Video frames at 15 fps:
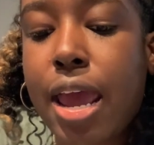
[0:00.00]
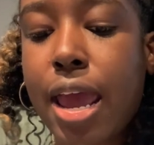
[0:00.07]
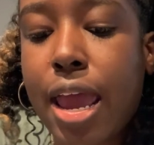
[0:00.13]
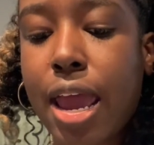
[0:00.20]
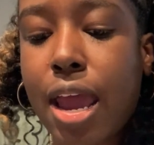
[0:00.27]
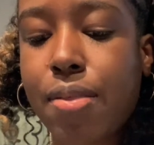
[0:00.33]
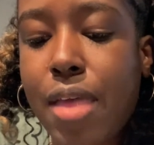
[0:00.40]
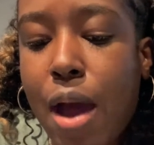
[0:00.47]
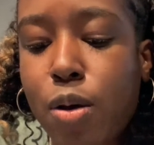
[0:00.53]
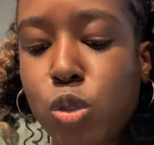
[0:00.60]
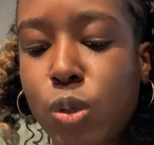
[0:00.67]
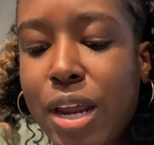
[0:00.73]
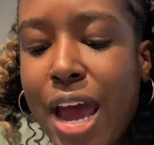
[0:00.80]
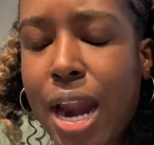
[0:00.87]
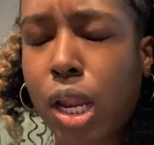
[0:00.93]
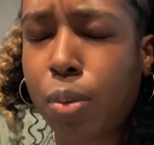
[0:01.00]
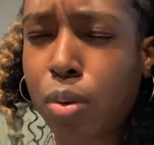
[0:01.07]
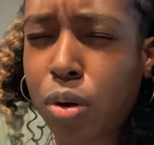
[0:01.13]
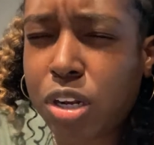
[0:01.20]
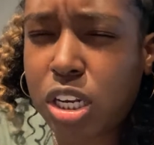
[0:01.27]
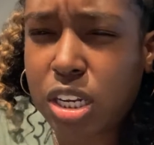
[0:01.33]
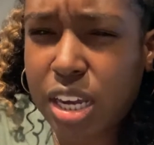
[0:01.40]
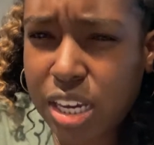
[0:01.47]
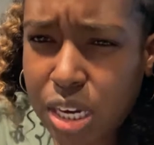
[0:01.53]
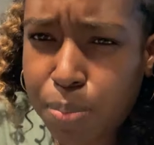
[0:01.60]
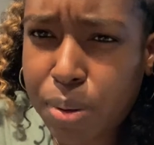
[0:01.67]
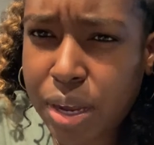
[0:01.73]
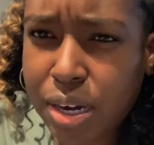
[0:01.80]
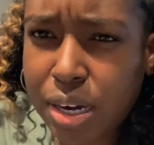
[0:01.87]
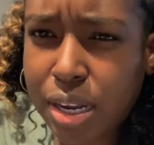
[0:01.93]
and that was when I had a little more
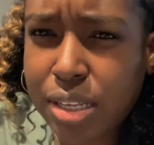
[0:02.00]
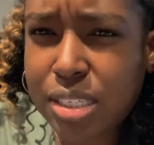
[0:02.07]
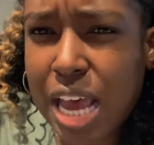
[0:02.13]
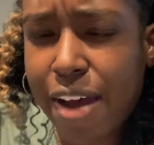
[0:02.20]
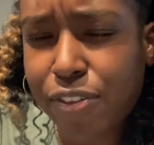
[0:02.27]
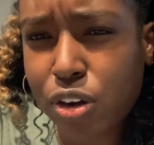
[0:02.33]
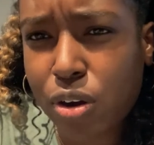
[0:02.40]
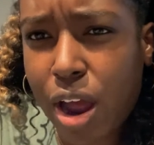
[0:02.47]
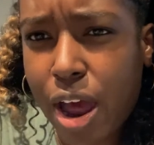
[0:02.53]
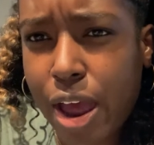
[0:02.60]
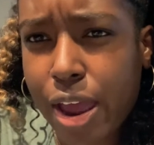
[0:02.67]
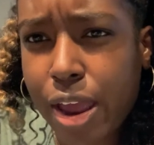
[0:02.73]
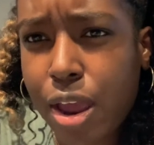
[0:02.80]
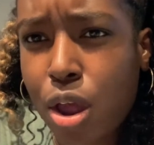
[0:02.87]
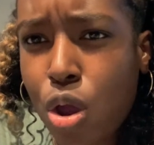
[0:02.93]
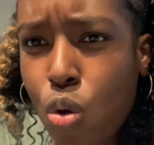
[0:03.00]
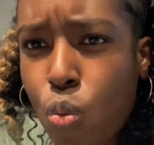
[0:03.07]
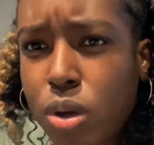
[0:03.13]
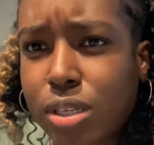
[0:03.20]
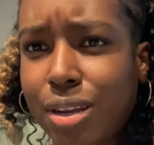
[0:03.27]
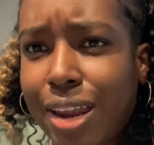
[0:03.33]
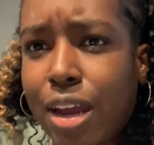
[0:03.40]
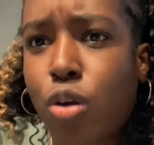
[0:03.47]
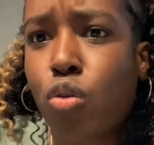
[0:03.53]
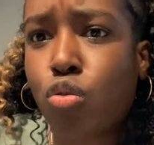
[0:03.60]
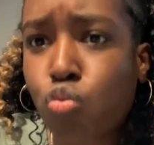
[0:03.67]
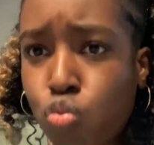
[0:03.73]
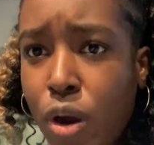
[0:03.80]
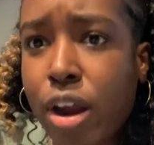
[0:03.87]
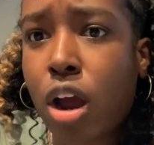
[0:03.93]
independence after I wasn't like
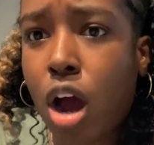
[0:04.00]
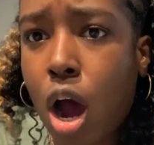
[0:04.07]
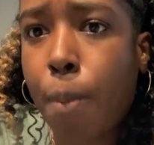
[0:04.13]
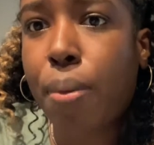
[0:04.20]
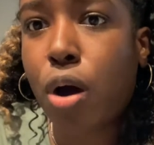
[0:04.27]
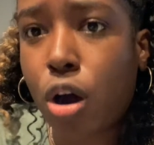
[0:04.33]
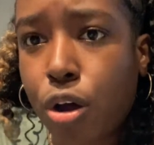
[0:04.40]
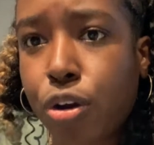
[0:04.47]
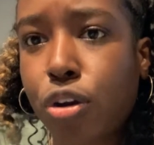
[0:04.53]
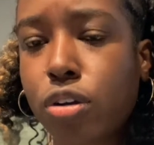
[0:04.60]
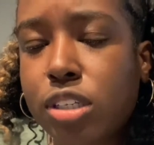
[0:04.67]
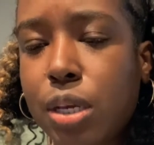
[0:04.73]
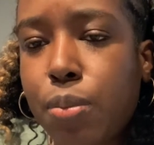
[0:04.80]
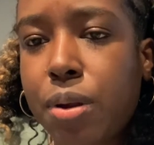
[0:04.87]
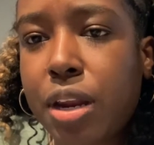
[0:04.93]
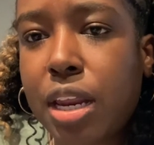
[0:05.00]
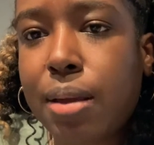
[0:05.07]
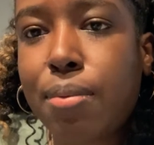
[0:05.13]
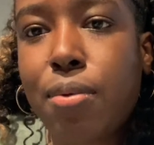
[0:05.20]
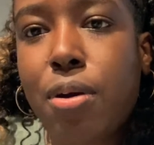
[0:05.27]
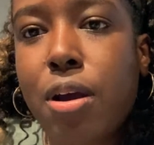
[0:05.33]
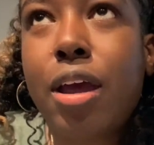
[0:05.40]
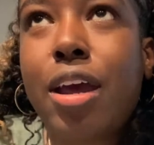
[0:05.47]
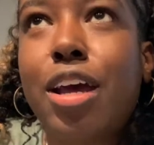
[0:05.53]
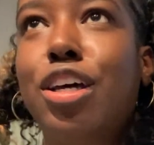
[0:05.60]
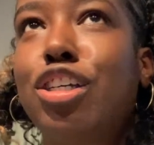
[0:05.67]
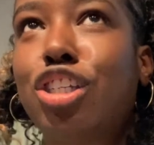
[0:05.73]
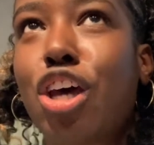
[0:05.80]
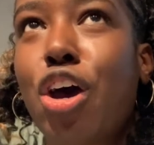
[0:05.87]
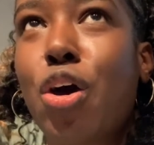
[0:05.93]
right up under someone anymore.
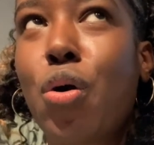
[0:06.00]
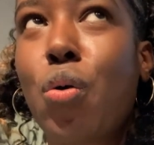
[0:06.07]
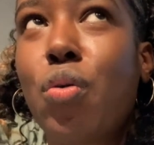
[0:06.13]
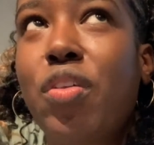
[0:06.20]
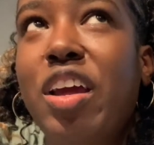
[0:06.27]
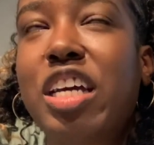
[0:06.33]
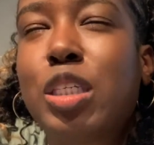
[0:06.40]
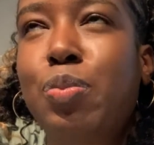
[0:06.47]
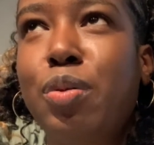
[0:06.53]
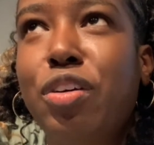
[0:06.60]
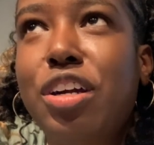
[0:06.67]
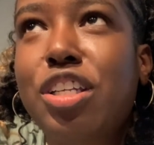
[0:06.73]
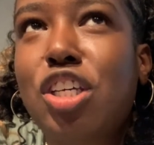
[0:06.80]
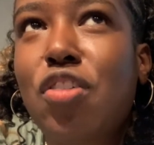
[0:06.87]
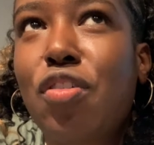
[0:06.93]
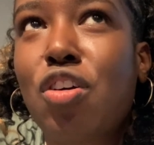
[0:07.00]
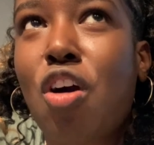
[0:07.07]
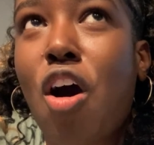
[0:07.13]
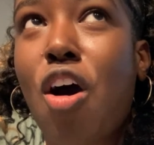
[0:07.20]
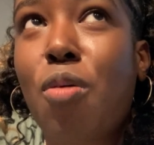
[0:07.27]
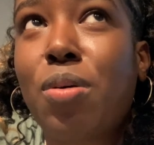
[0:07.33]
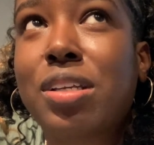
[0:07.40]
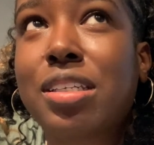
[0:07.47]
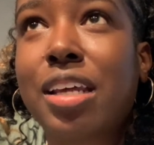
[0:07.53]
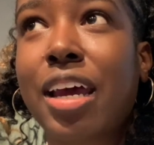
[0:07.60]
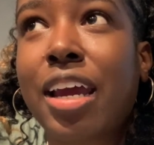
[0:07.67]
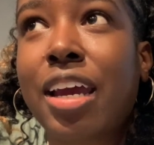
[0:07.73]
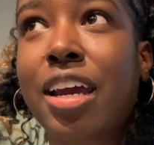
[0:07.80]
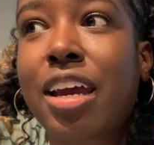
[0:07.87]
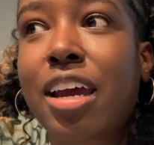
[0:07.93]
So the experience overall was
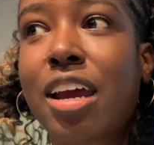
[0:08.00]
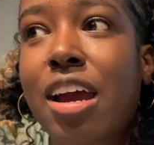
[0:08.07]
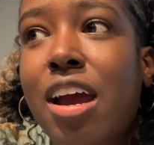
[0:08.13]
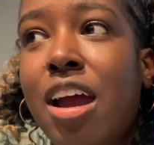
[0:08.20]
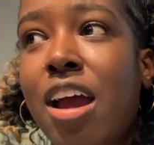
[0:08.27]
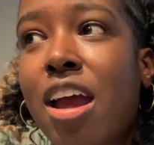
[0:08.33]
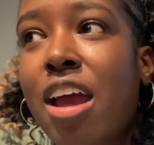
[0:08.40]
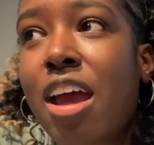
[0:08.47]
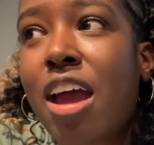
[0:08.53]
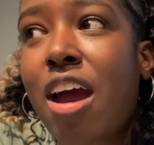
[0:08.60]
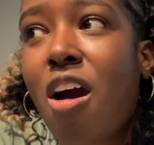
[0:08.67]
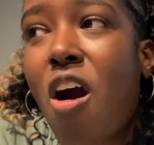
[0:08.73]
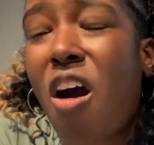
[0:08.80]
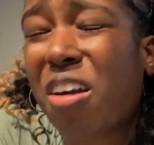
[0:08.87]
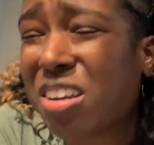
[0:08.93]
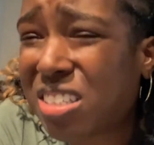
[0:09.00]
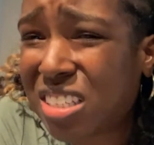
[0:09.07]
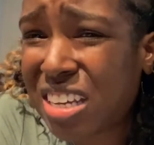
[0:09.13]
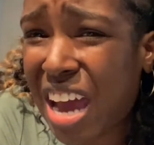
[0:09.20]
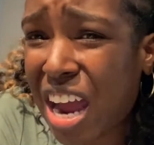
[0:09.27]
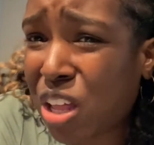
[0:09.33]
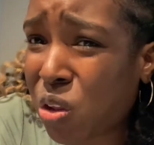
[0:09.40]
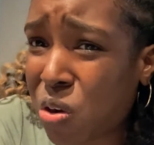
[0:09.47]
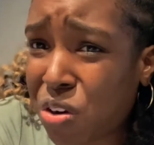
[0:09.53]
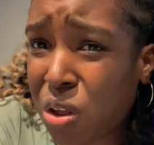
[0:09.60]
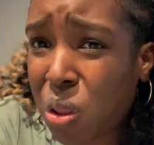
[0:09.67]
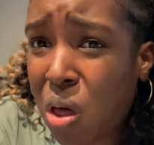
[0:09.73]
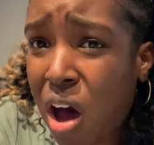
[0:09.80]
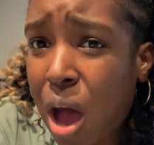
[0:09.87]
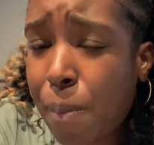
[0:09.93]
like, honestly, I learned a
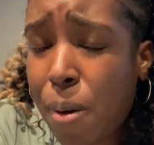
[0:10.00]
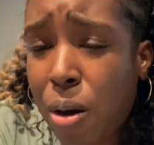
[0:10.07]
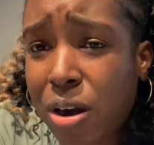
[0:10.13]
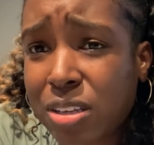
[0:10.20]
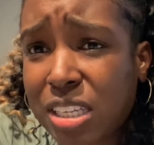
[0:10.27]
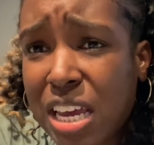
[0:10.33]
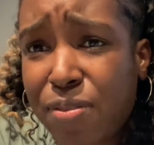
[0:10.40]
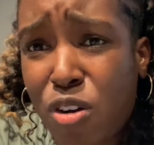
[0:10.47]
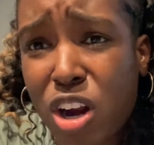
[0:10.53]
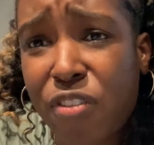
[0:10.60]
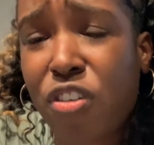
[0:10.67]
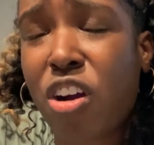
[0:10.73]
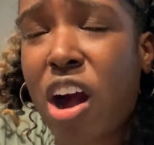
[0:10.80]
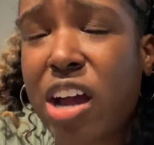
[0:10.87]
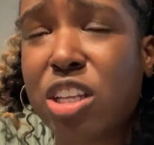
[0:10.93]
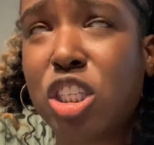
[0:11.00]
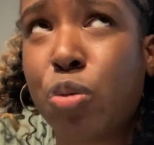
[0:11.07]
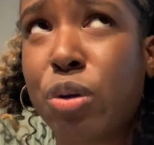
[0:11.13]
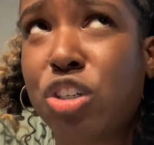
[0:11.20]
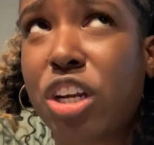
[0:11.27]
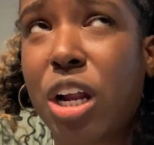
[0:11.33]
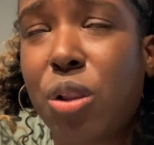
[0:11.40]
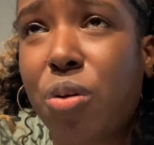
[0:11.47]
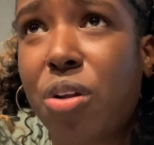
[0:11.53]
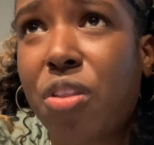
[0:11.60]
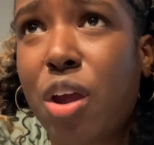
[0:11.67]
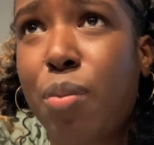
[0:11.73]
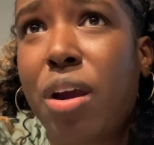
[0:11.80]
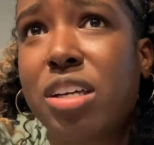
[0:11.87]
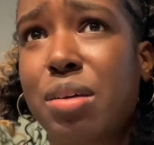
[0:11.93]
lot. Honestly, I've already forgotten so much that I learned there
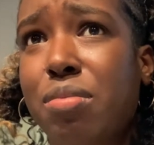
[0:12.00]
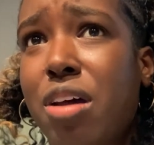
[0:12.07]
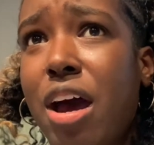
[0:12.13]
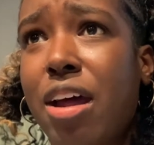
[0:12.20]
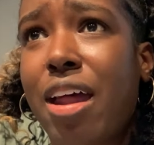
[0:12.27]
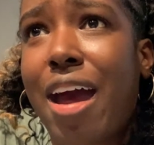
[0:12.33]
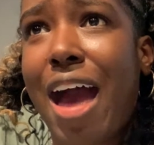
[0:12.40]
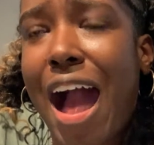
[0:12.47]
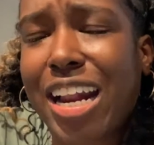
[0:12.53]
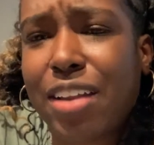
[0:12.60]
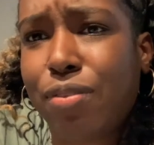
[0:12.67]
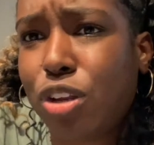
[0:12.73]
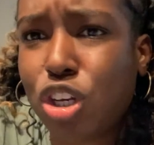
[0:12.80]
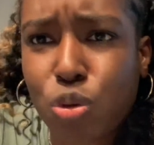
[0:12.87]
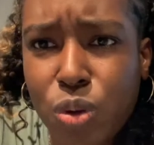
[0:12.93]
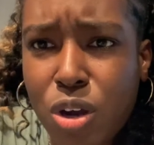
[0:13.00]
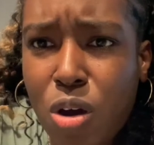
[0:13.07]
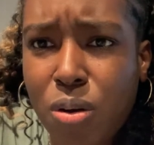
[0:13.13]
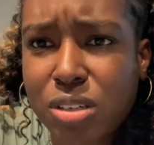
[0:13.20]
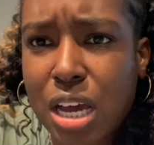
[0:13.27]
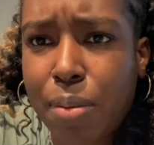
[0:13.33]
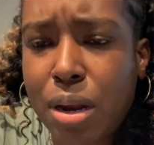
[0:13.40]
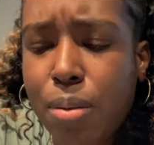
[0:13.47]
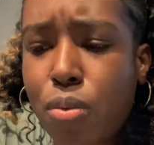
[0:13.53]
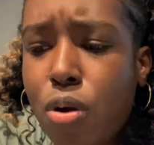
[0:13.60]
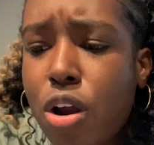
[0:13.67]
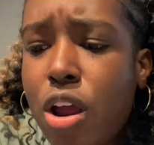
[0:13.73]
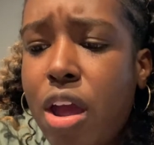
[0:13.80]
because I'm not actively doing all the time anymore.